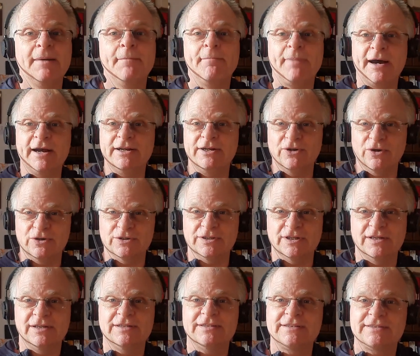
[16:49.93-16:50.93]
by
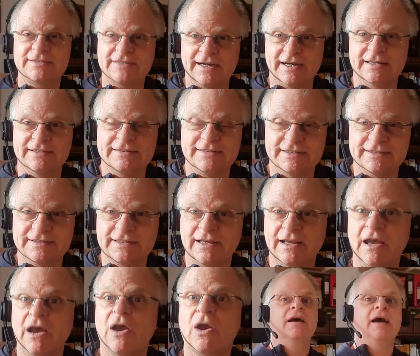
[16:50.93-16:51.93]
non-scientists.
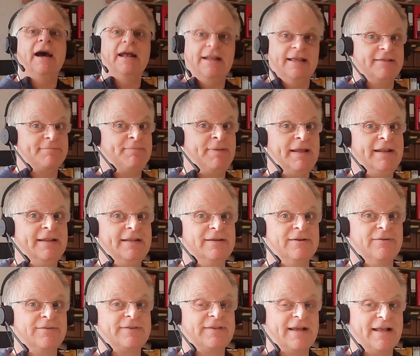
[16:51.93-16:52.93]
And there's plenty
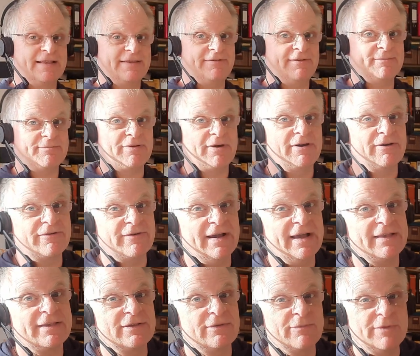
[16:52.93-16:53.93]
of scientific
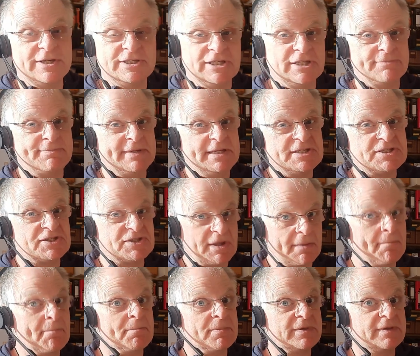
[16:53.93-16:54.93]
progress which has been
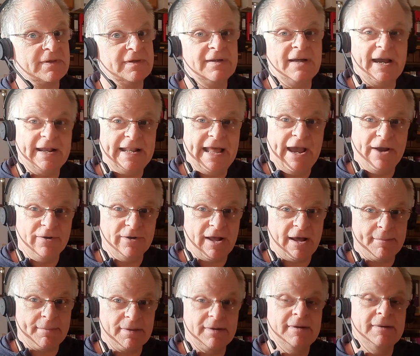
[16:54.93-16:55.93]
stumped and held
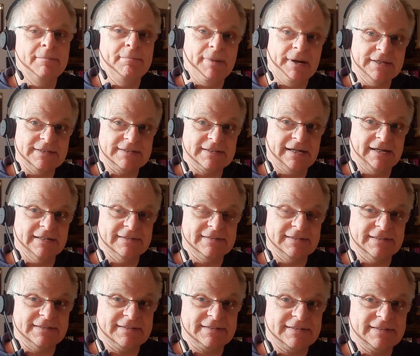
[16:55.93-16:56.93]
up by
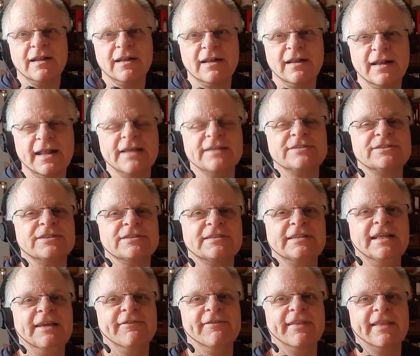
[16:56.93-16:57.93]
scientists. Let's just
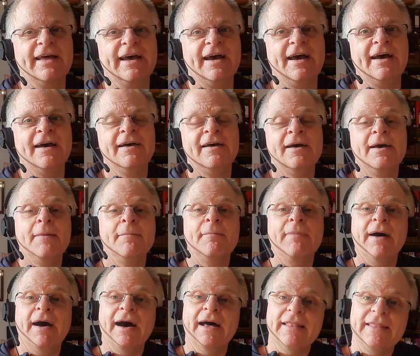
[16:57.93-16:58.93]
leave it there.
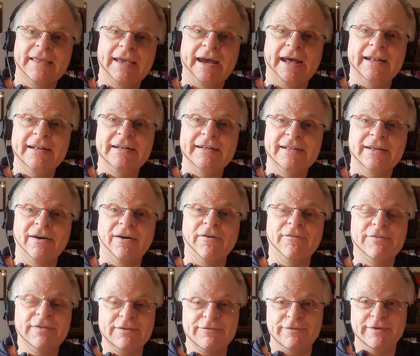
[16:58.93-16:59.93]
But at the end
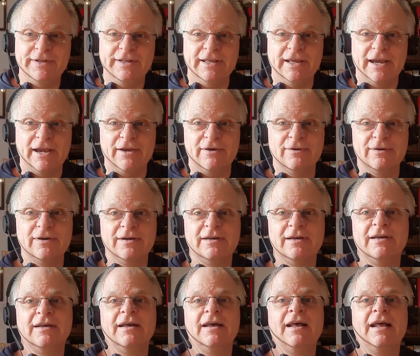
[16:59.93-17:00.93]
of this video,
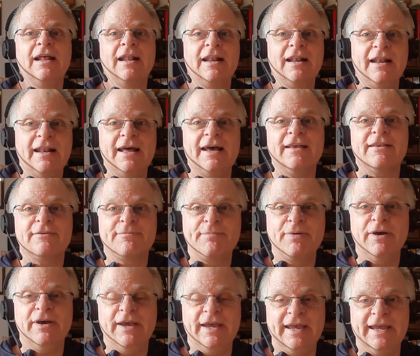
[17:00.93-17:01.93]
let's
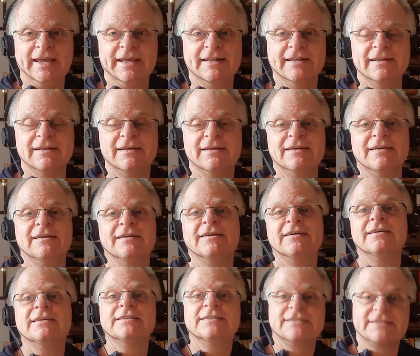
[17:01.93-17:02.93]
put in
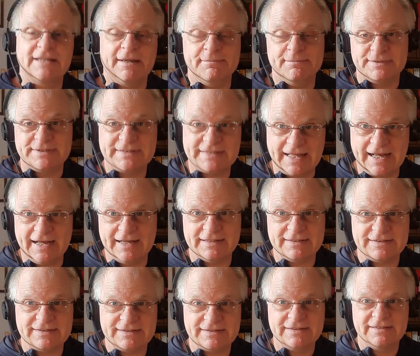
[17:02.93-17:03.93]
some
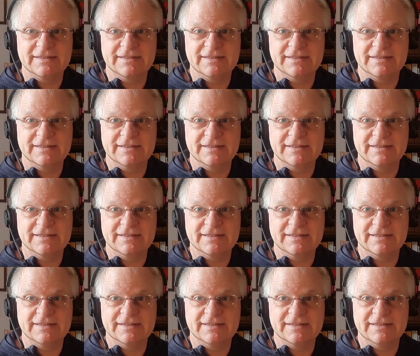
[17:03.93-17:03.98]
stats,